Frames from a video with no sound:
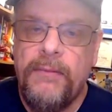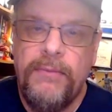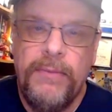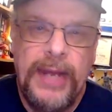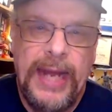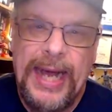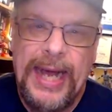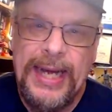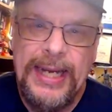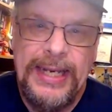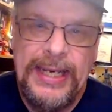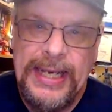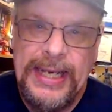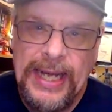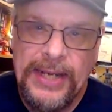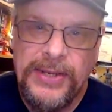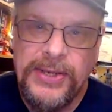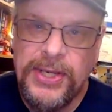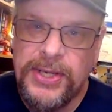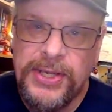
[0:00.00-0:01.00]
Not
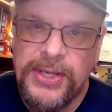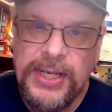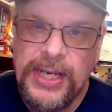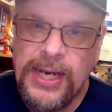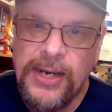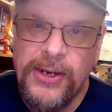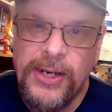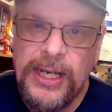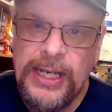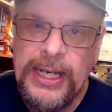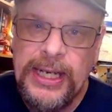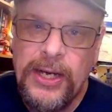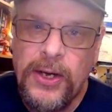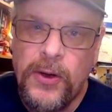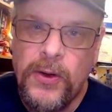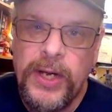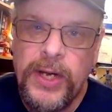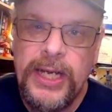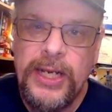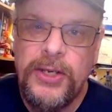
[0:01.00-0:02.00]
necessarily
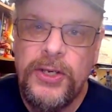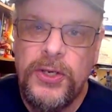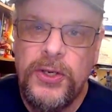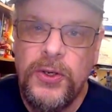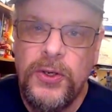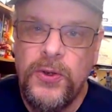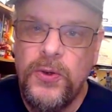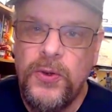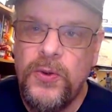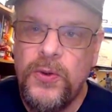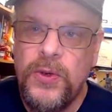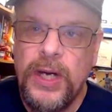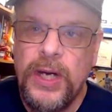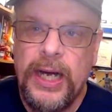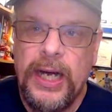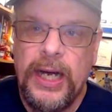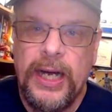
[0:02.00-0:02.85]
going to